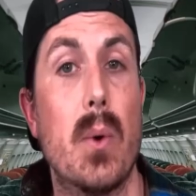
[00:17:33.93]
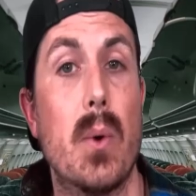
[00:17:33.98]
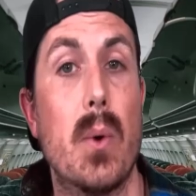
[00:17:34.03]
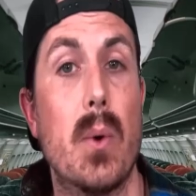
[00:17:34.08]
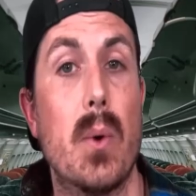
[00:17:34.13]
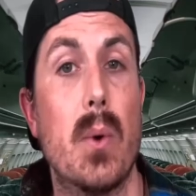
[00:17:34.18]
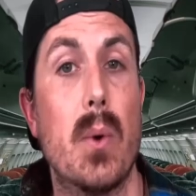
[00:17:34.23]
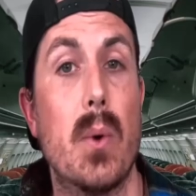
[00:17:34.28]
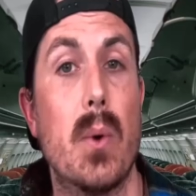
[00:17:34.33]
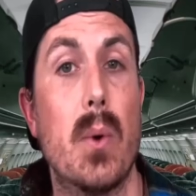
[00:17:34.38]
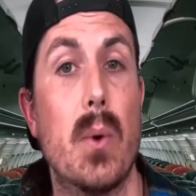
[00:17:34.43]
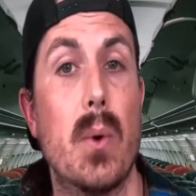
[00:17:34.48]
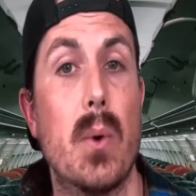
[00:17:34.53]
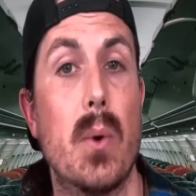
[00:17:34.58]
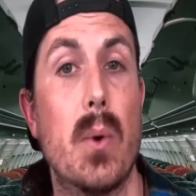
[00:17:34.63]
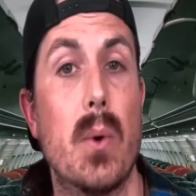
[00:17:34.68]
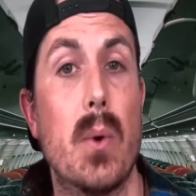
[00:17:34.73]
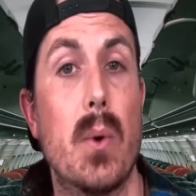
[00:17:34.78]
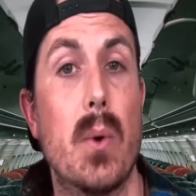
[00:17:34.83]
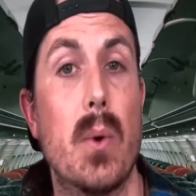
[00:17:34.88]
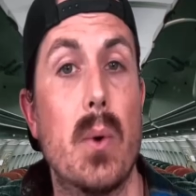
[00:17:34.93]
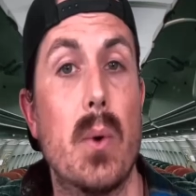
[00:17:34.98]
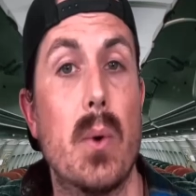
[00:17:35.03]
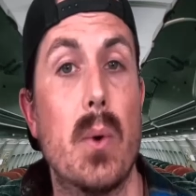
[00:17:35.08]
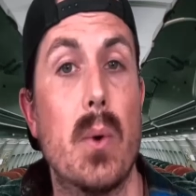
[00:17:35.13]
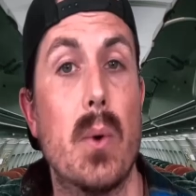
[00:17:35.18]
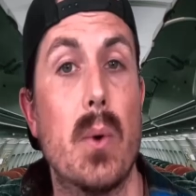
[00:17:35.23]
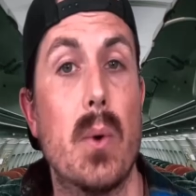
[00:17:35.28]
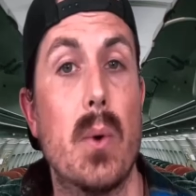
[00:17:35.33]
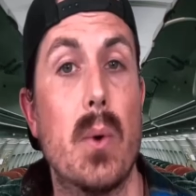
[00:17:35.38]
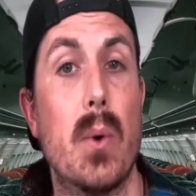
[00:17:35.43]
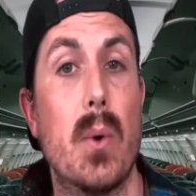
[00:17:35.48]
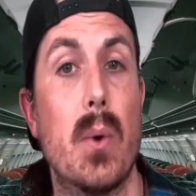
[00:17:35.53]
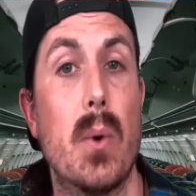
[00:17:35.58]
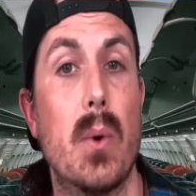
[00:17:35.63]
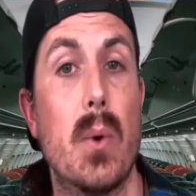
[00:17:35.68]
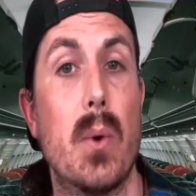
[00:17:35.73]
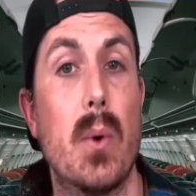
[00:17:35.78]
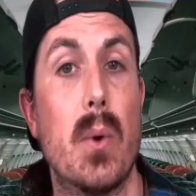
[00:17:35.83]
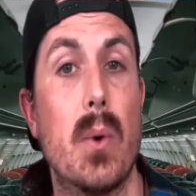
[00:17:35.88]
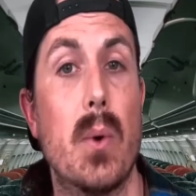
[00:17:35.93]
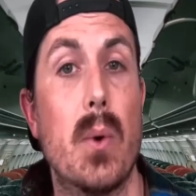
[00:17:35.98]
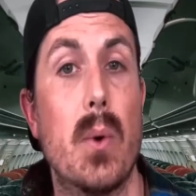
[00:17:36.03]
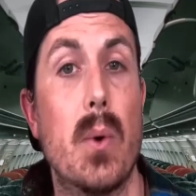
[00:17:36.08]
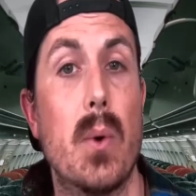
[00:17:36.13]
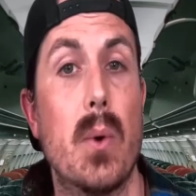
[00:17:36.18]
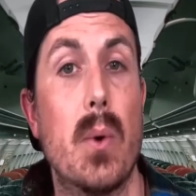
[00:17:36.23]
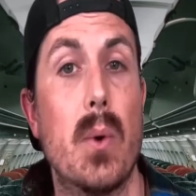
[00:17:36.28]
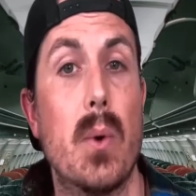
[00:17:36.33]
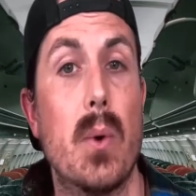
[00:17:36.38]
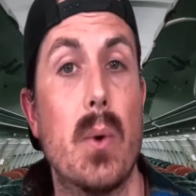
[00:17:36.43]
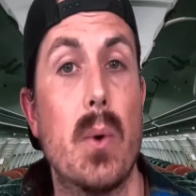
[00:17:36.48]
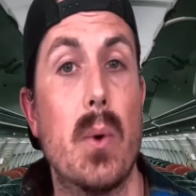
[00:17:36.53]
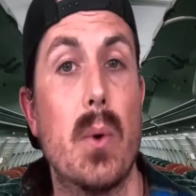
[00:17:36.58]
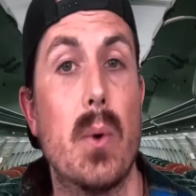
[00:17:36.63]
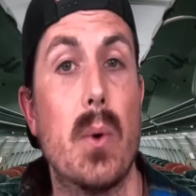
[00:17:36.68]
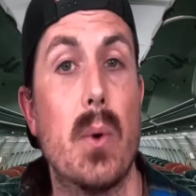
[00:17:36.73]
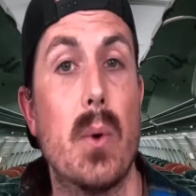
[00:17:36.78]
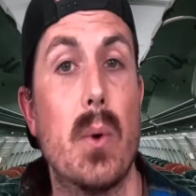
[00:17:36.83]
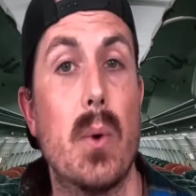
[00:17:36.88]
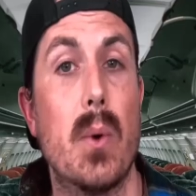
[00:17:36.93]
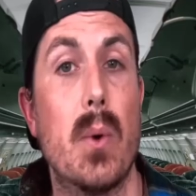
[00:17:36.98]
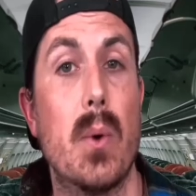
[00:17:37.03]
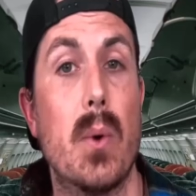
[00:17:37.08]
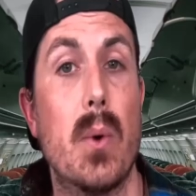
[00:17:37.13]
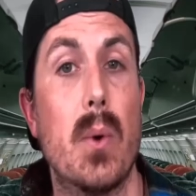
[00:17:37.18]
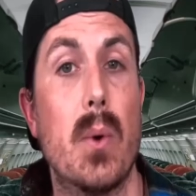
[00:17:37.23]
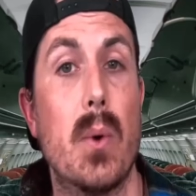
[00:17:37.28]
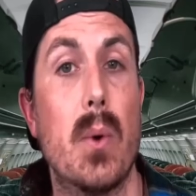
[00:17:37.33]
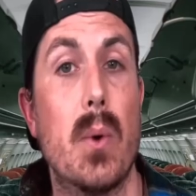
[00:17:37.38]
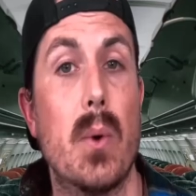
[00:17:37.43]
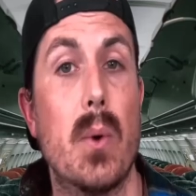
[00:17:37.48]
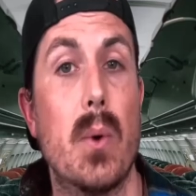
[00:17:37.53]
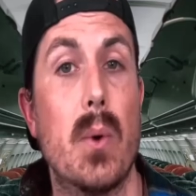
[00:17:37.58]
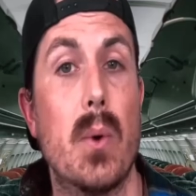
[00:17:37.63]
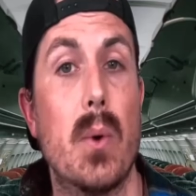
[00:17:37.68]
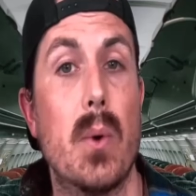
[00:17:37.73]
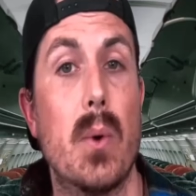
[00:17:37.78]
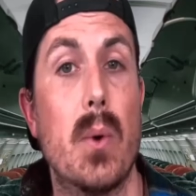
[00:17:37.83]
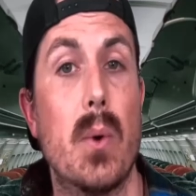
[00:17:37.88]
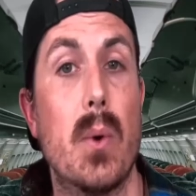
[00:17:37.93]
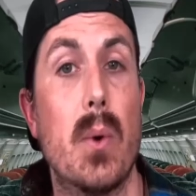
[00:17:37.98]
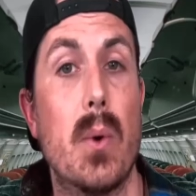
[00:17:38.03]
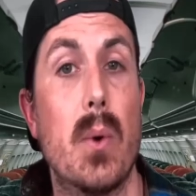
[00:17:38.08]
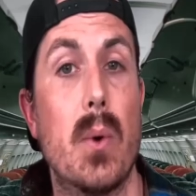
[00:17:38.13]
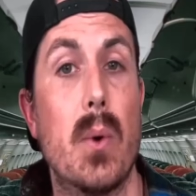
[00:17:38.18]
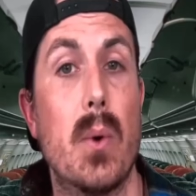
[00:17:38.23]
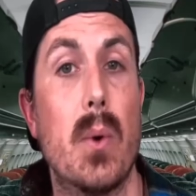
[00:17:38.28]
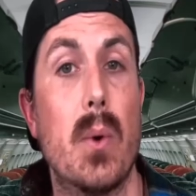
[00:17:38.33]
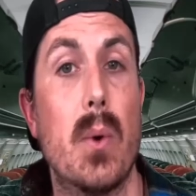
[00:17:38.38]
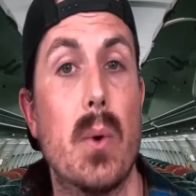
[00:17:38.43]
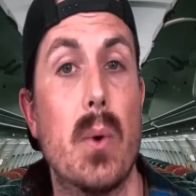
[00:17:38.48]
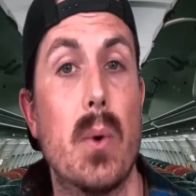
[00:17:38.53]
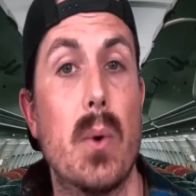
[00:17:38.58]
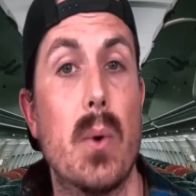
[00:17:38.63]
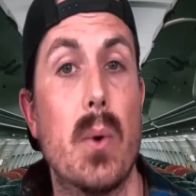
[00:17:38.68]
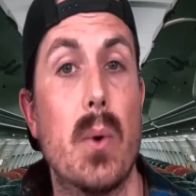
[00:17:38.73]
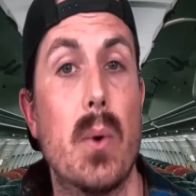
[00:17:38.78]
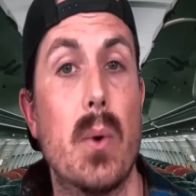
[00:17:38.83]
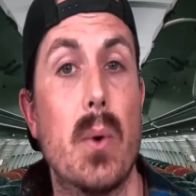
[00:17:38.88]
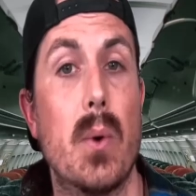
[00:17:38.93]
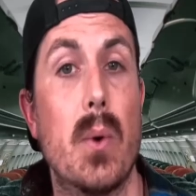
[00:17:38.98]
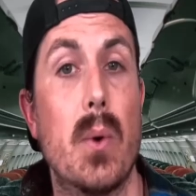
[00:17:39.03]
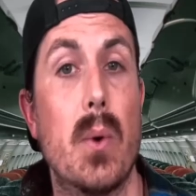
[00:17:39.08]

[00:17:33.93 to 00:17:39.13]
No words are spoken by the person on screen.